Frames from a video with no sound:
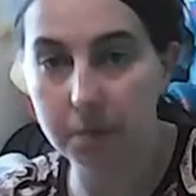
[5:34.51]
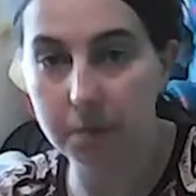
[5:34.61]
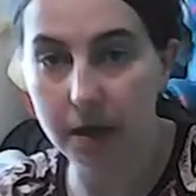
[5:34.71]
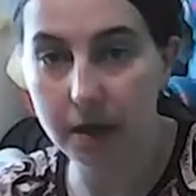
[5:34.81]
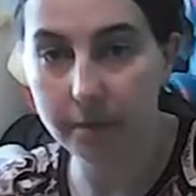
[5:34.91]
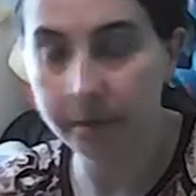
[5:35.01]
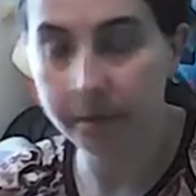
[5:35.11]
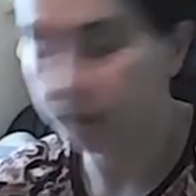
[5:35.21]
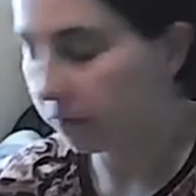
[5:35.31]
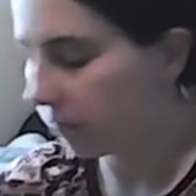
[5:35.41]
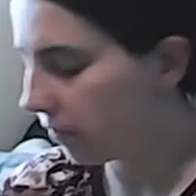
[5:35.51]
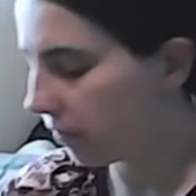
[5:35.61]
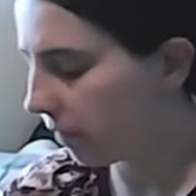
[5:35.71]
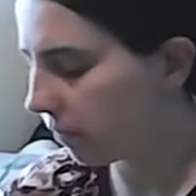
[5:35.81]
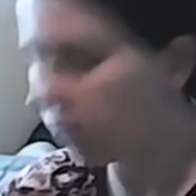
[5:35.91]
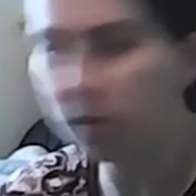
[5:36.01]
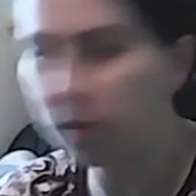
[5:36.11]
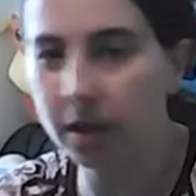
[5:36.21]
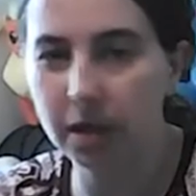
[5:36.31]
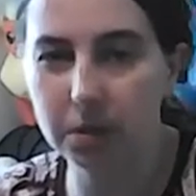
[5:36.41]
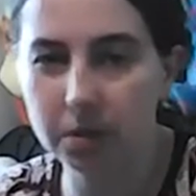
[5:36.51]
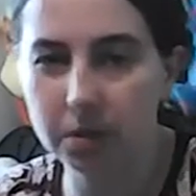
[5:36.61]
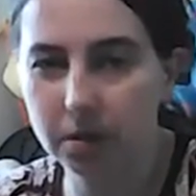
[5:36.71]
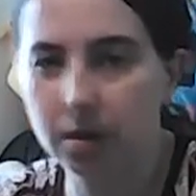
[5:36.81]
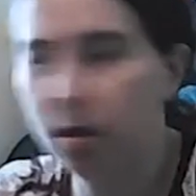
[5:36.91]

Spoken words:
be. I forgot that they had this.